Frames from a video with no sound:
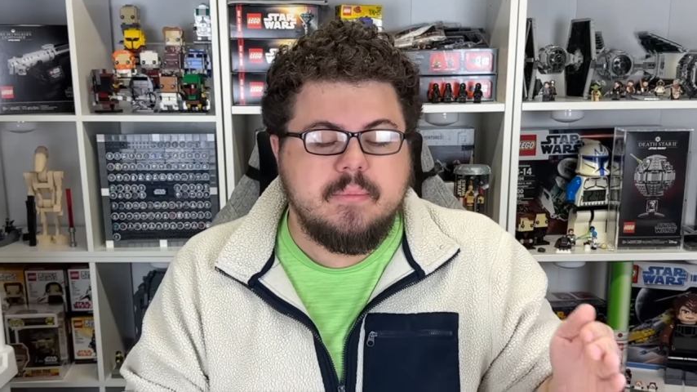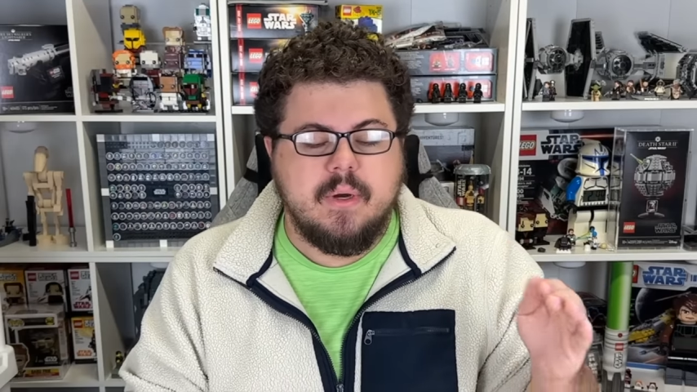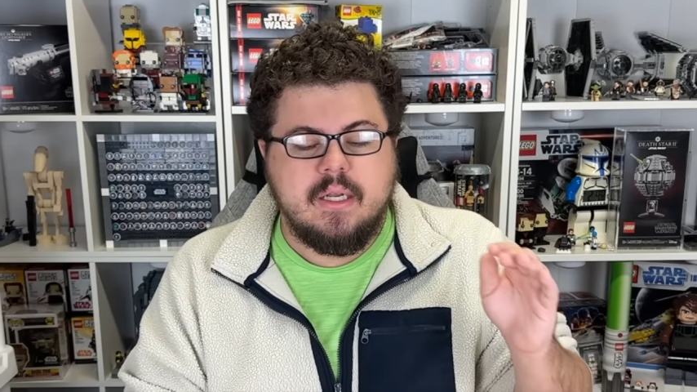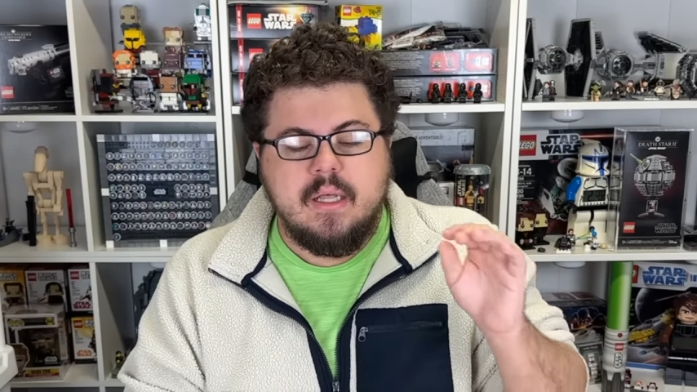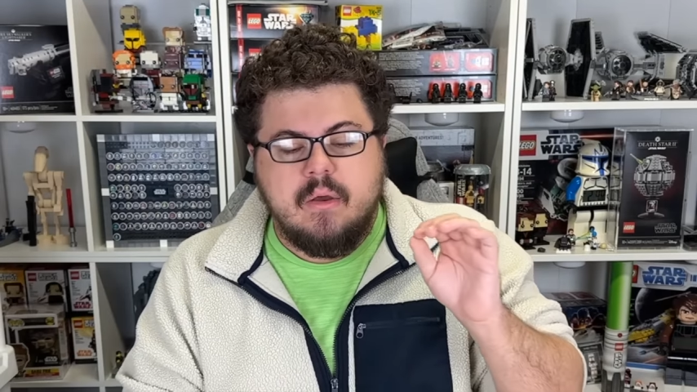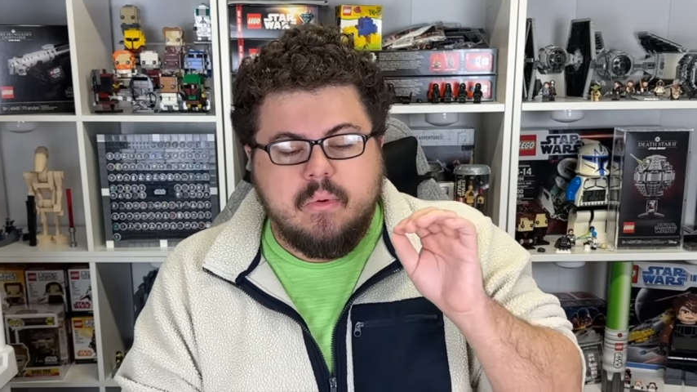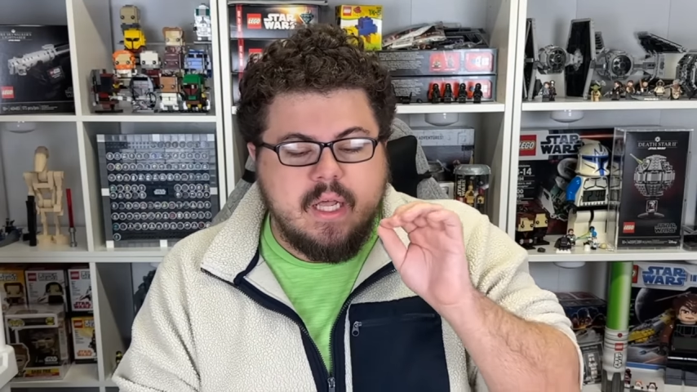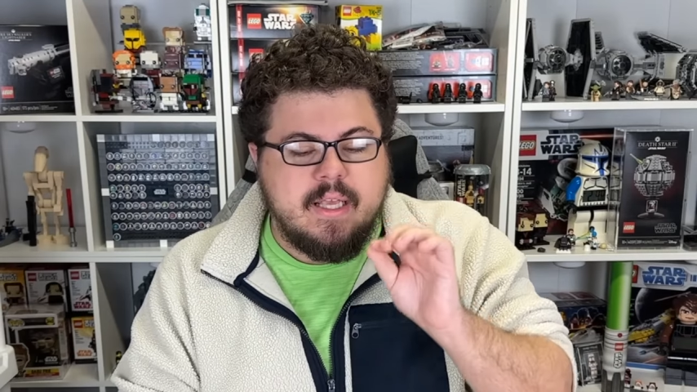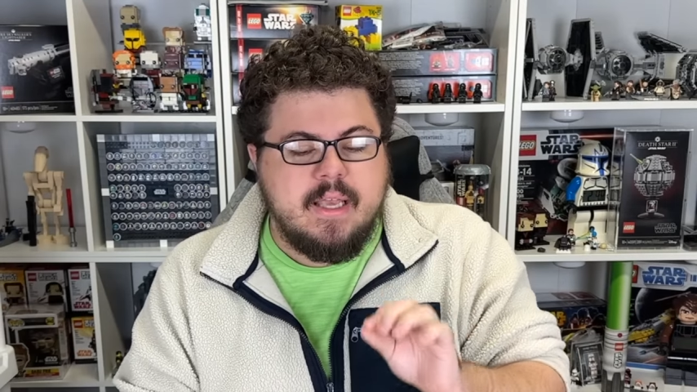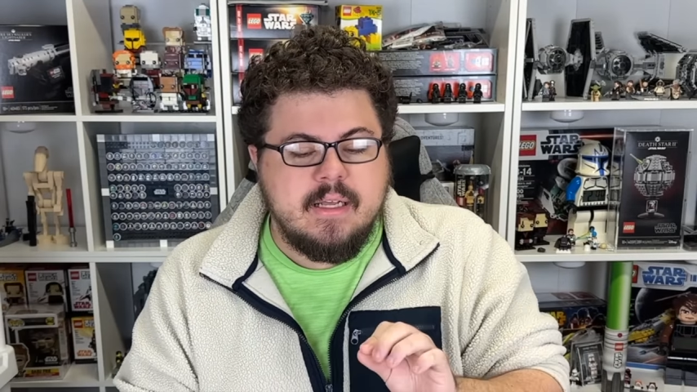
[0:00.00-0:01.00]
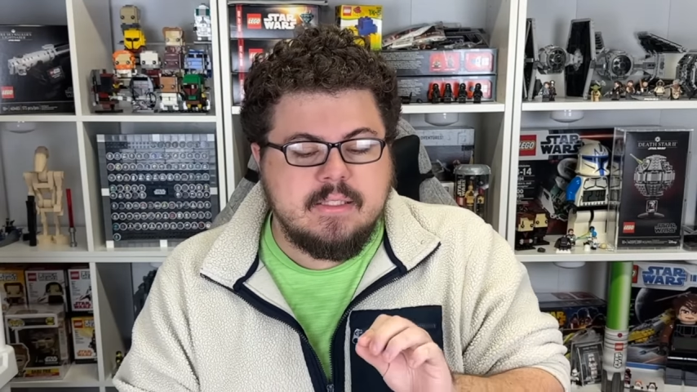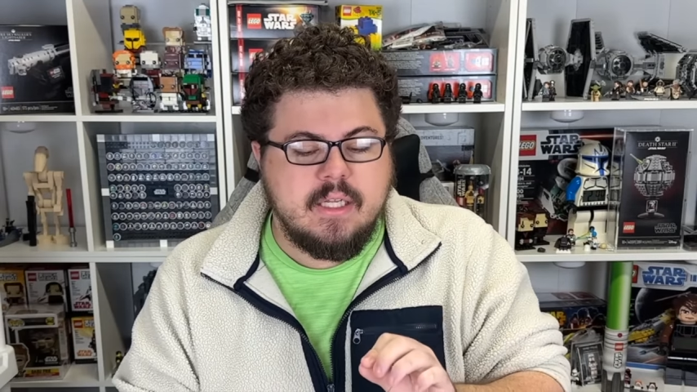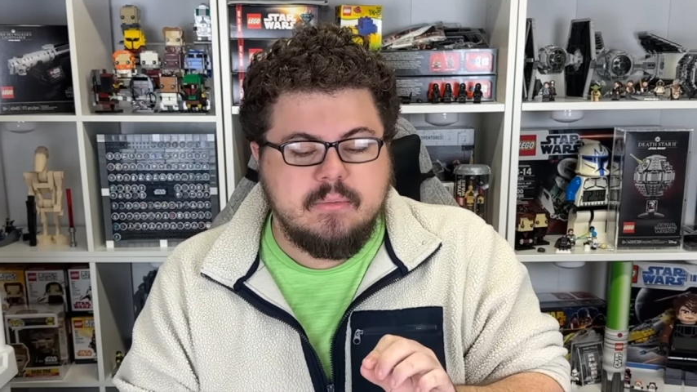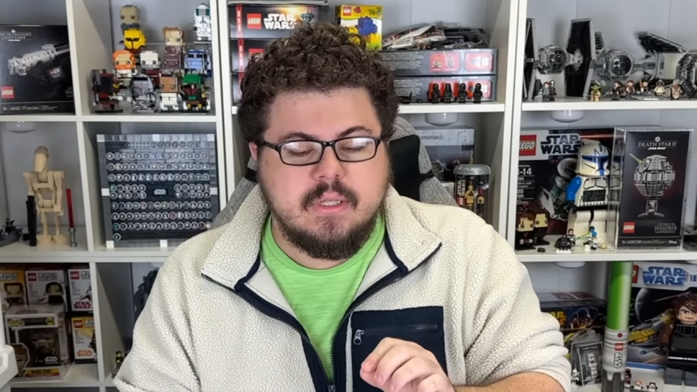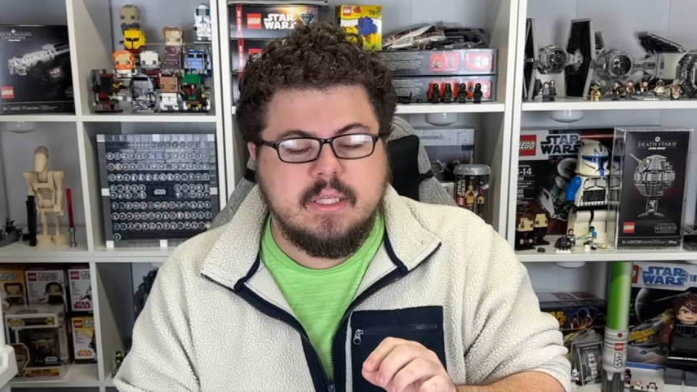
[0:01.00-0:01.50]
but what I can
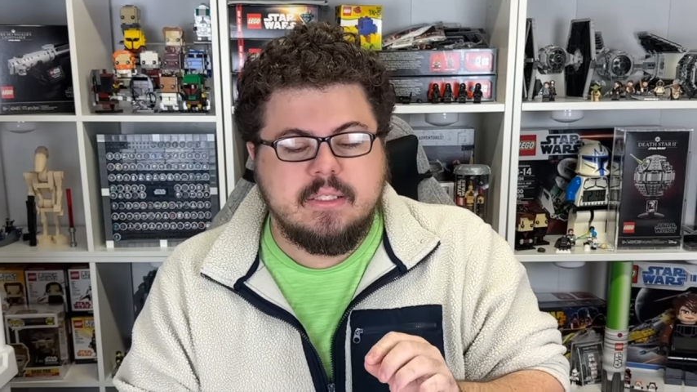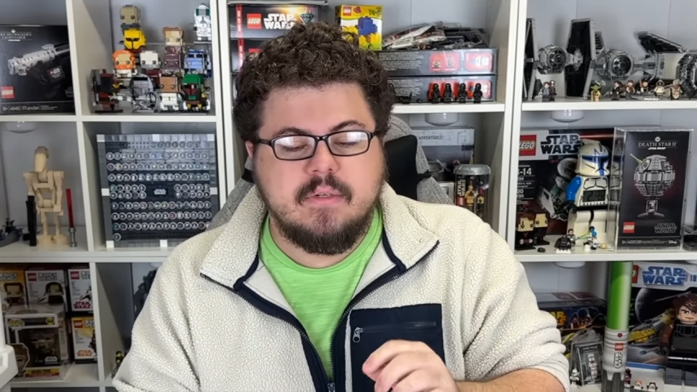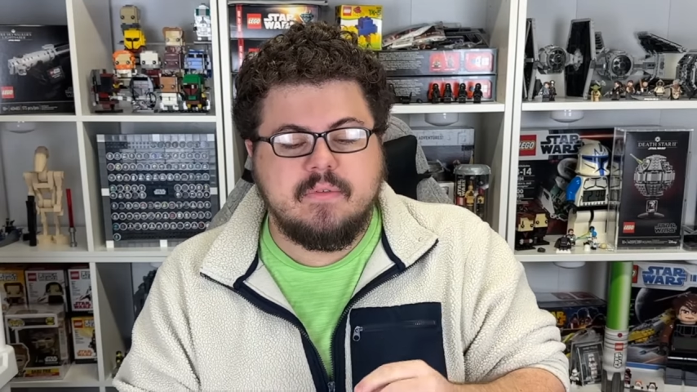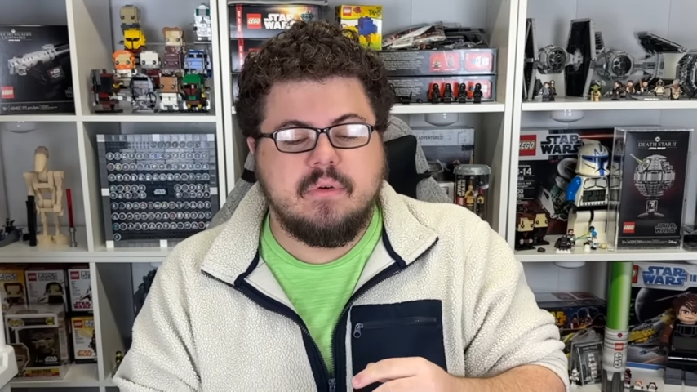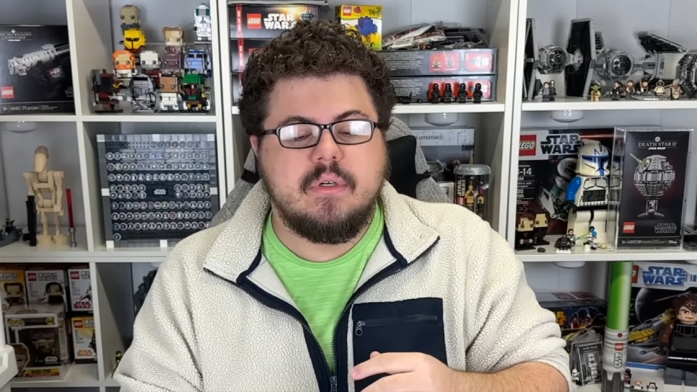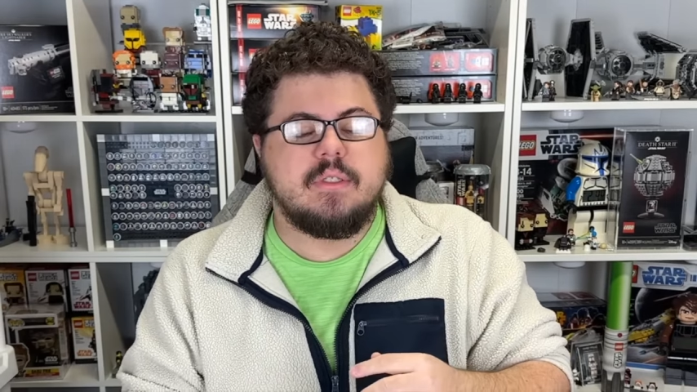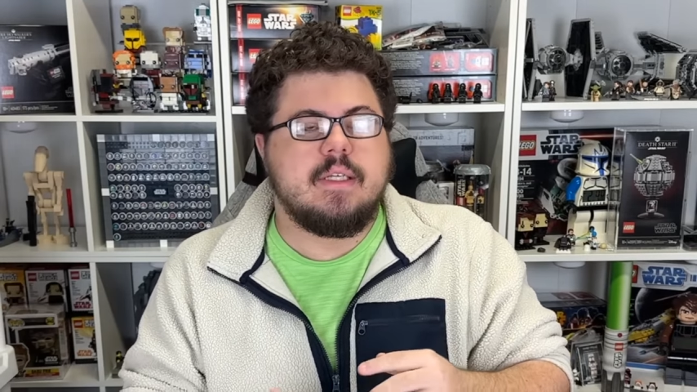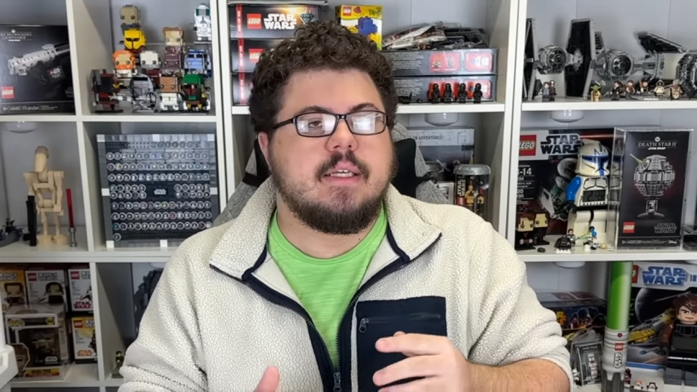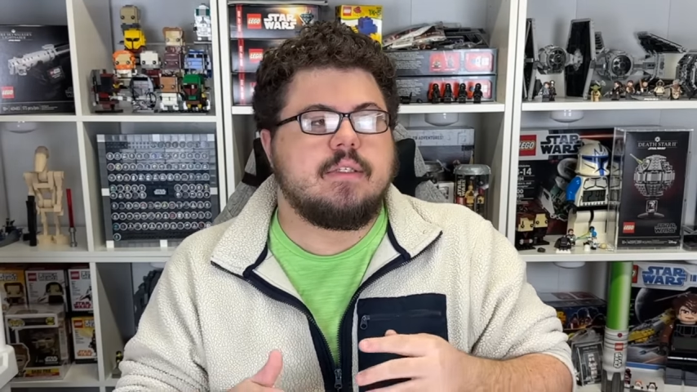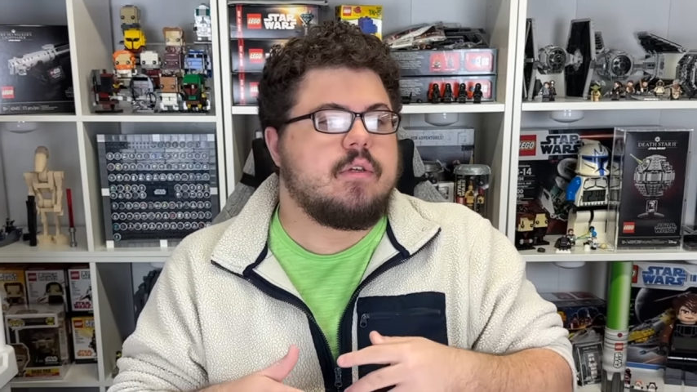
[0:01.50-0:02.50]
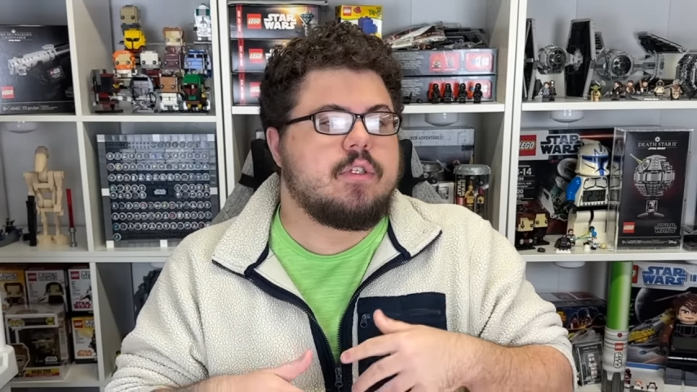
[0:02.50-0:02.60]
say with this, of course, is,